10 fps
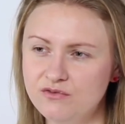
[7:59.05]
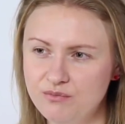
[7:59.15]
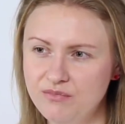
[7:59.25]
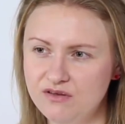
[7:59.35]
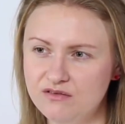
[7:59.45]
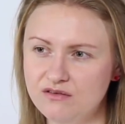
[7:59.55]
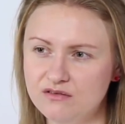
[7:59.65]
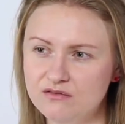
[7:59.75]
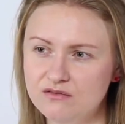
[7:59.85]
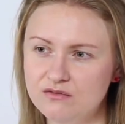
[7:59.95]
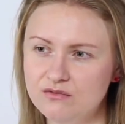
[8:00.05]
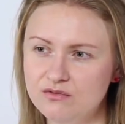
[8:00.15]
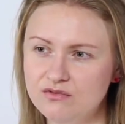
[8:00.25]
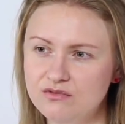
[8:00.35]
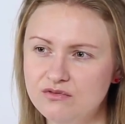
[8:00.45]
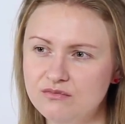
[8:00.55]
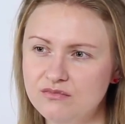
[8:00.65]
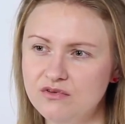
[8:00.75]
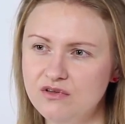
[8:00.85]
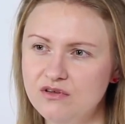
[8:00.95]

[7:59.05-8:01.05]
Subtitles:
I belonged to where I